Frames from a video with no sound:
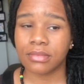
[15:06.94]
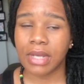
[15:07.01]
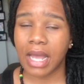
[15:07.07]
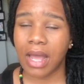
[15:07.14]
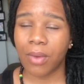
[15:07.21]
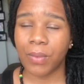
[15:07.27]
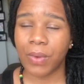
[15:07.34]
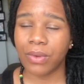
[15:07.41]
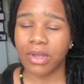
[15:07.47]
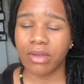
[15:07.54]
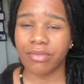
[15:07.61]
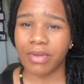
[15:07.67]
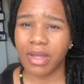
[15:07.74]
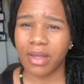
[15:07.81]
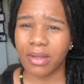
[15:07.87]
I won't
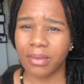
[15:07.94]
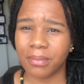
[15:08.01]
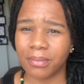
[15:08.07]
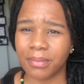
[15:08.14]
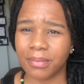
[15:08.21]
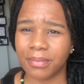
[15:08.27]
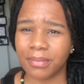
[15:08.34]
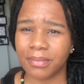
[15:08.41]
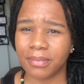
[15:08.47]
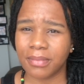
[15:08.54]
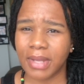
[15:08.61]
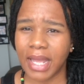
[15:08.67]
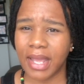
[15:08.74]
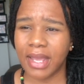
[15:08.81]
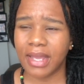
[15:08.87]
give up.
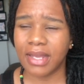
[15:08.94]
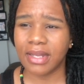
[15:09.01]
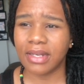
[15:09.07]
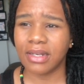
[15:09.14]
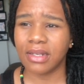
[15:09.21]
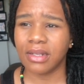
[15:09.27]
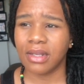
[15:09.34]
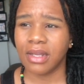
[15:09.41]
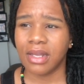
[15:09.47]
And